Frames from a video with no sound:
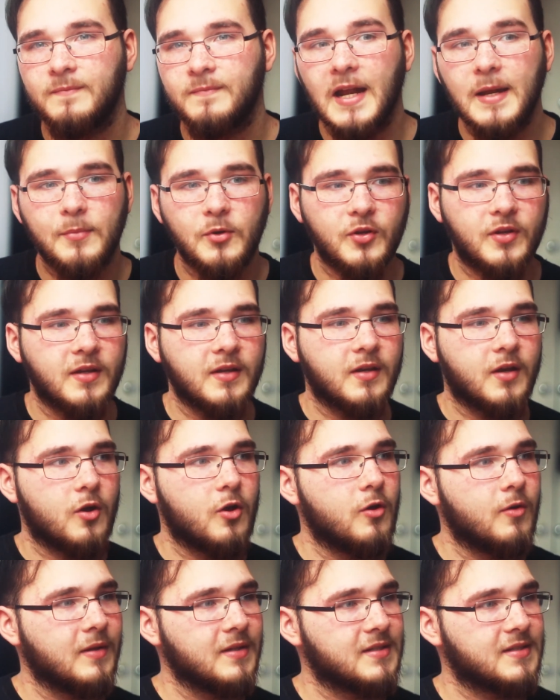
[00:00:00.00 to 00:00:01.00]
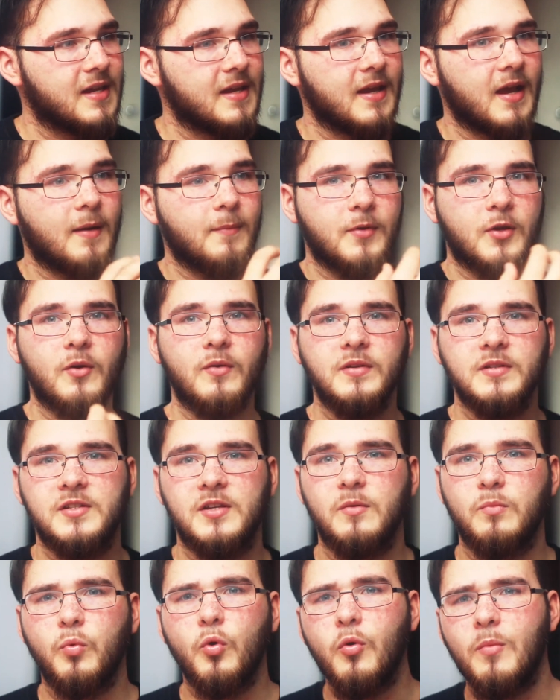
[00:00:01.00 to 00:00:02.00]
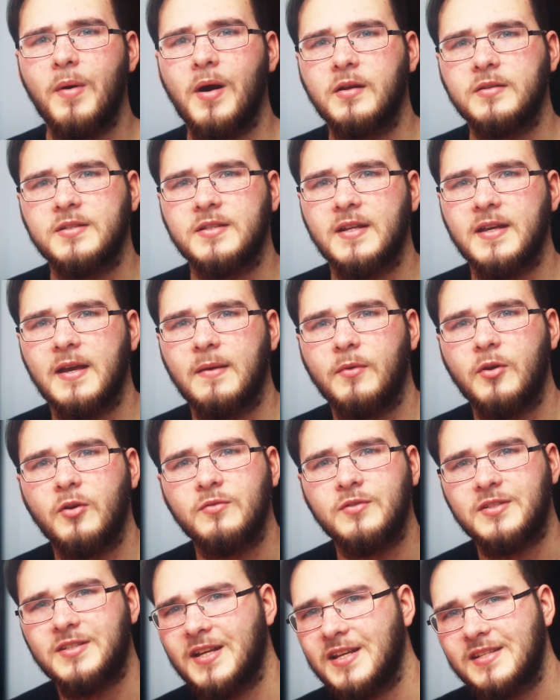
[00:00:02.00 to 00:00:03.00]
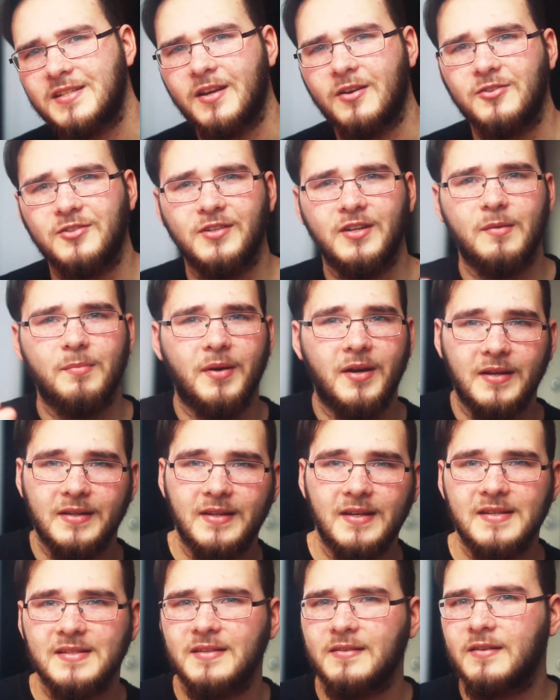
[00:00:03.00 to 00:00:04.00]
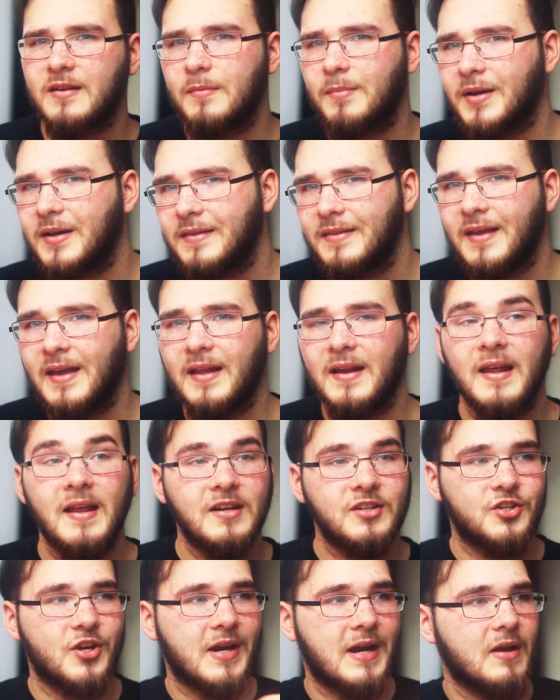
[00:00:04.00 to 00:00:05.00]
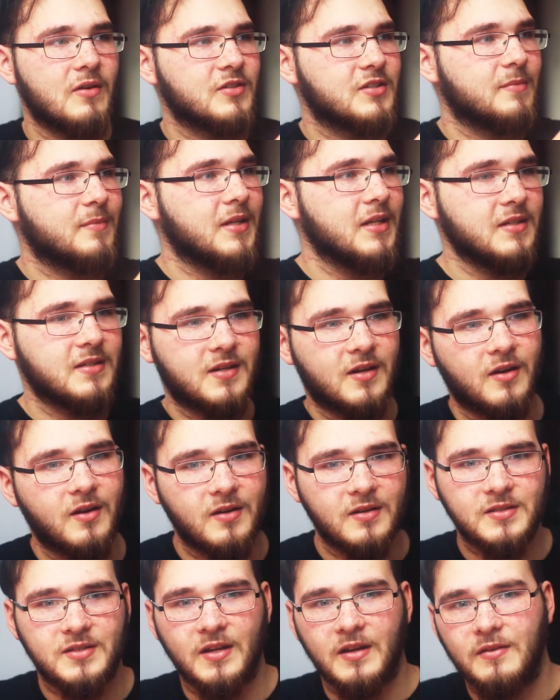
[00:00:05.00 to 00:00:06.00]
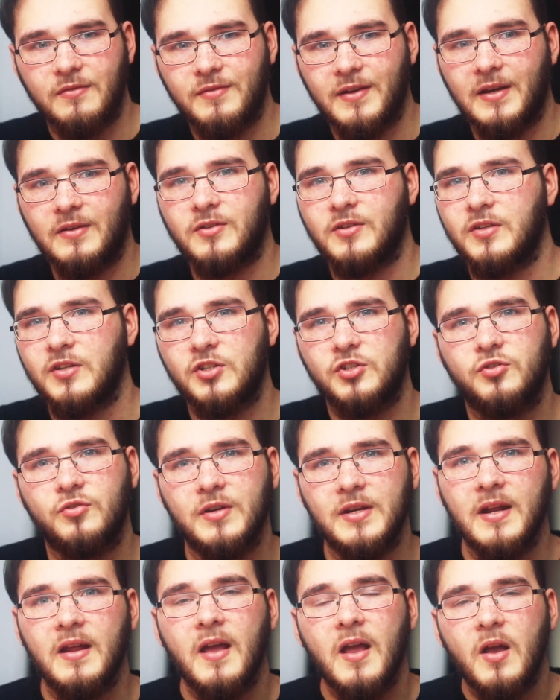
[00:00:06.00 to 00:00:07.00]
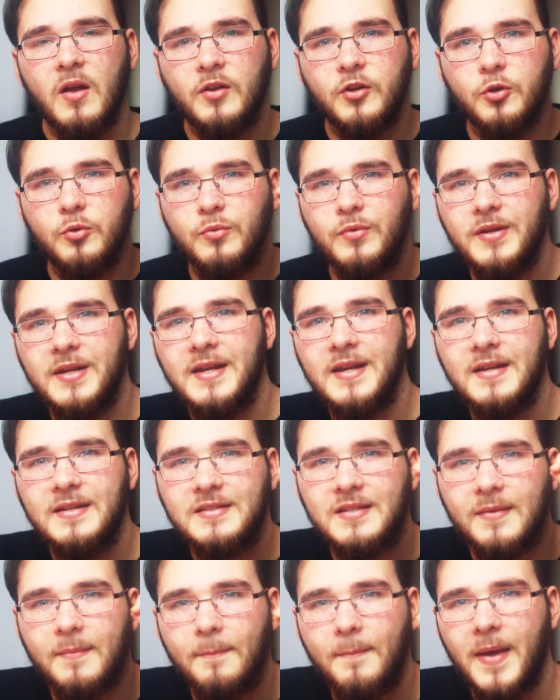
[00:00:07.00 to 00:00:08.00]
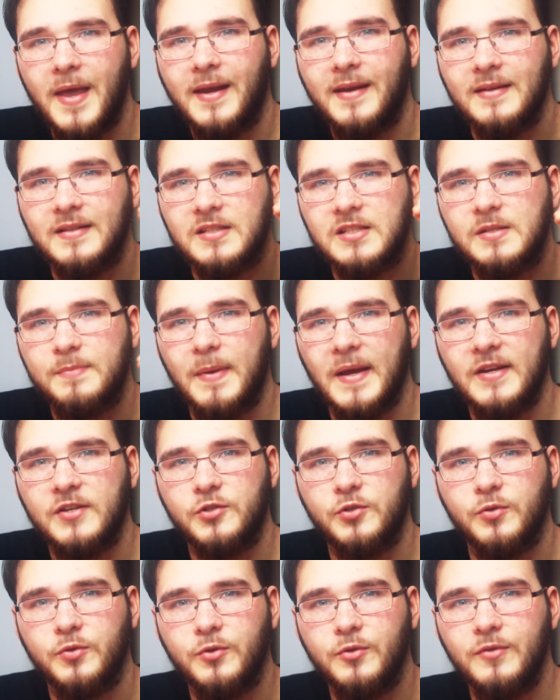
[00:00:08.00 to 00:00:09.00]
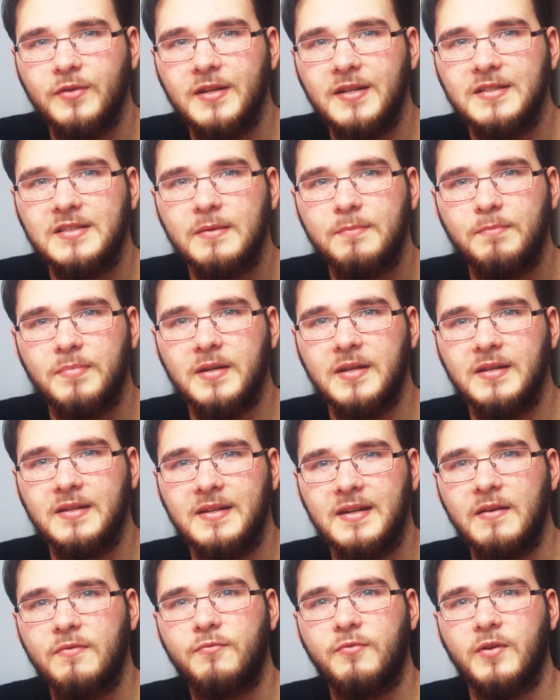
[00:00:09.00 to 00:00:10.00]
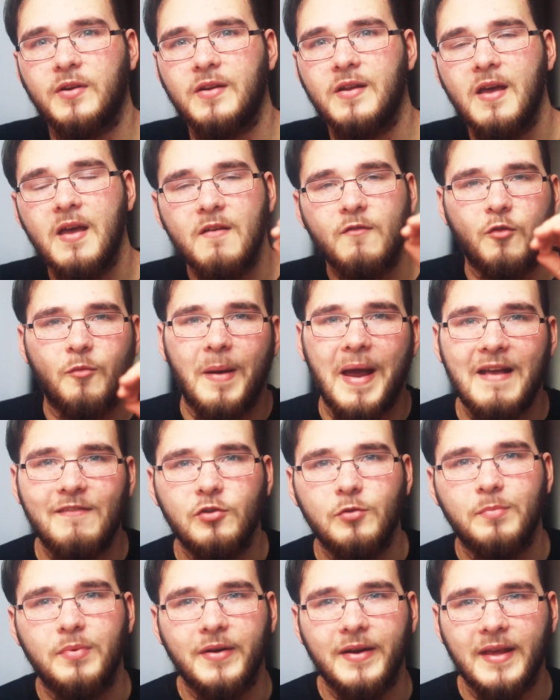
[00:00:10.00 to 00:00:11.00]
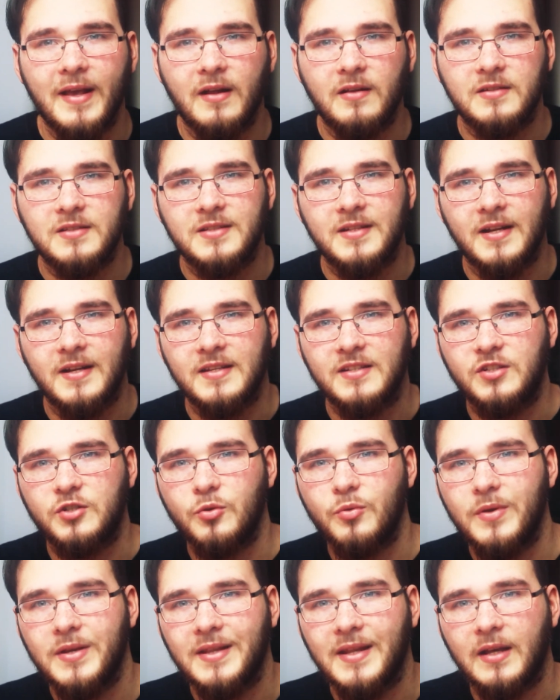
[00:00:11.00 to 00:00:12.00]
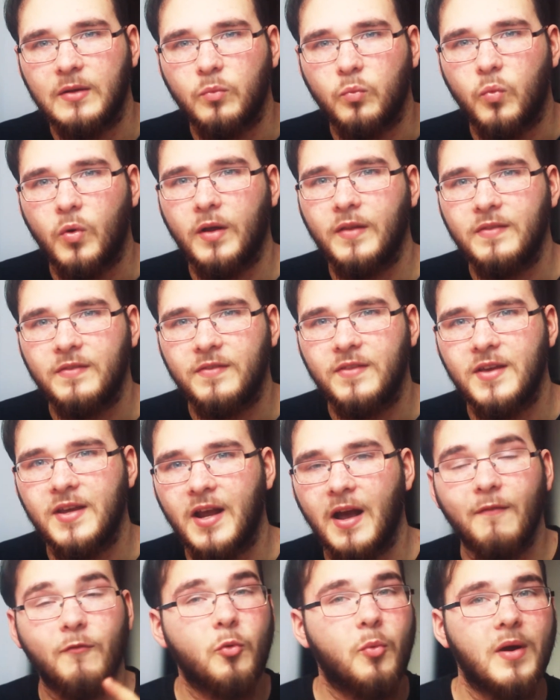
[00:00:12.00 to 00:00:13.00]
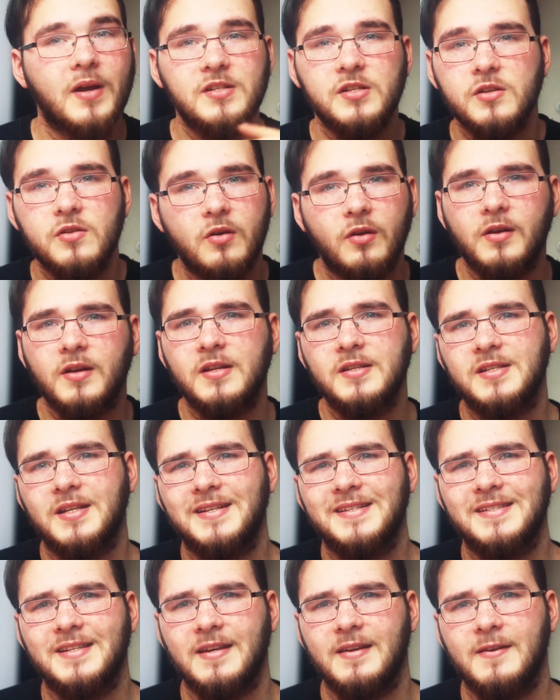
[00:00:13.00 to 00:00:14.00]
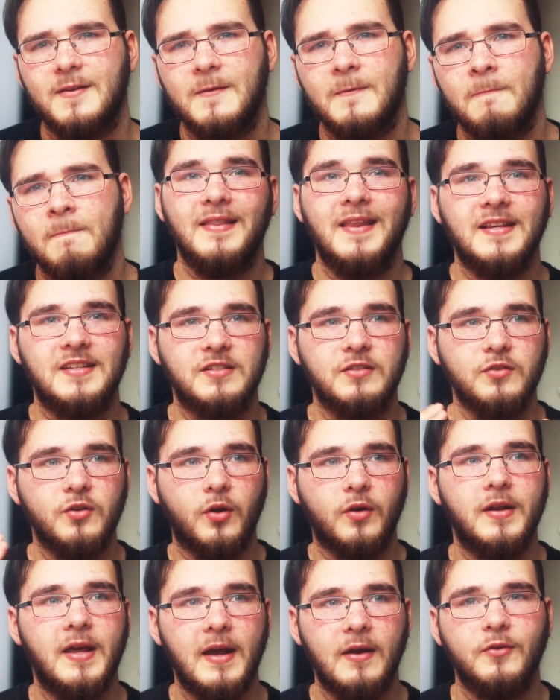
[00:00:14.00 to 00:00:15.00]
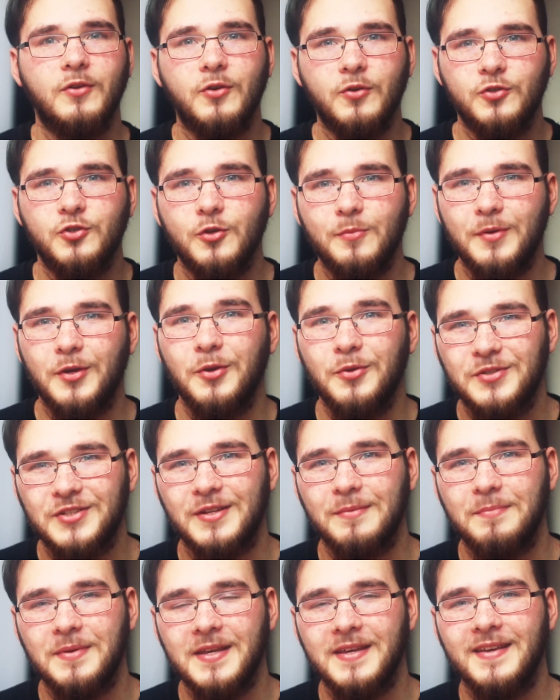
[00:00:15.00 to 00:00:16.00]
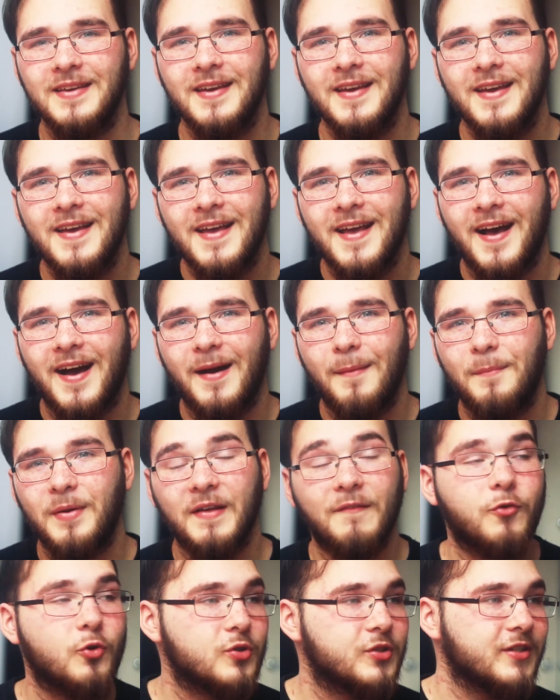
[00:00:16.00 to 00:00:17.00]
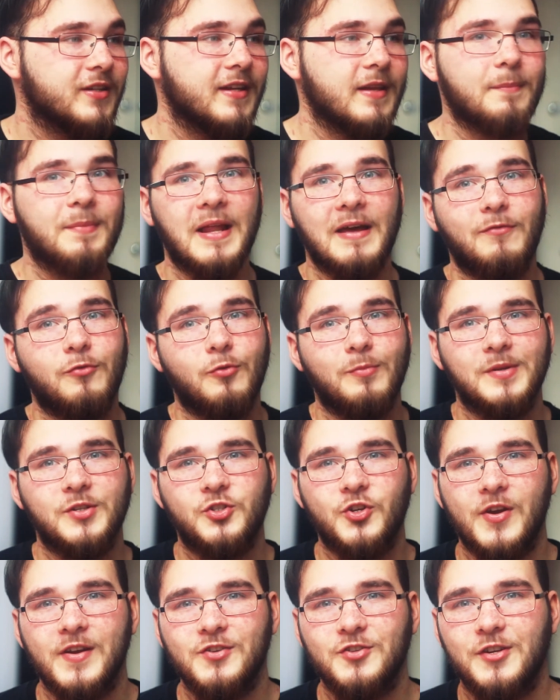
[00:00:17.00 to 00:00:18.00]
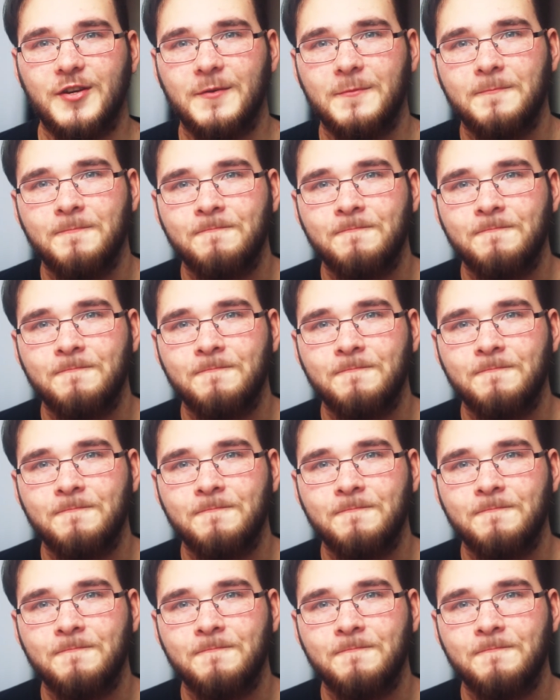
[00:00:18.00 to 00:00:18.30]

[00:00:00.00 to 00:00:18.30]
Anybody can go and say, I'm going to Walmart today, I'm going to Tesco's, I'm going to buy this, I'm going to buy that, check out some of these cars that I found on the street. You need to make it special. You need to be different from everybody else that is doing that one thing. Otherwise, you're not going to succeed. That's not how YouTube used to be. But unfortunately, the platform is changing.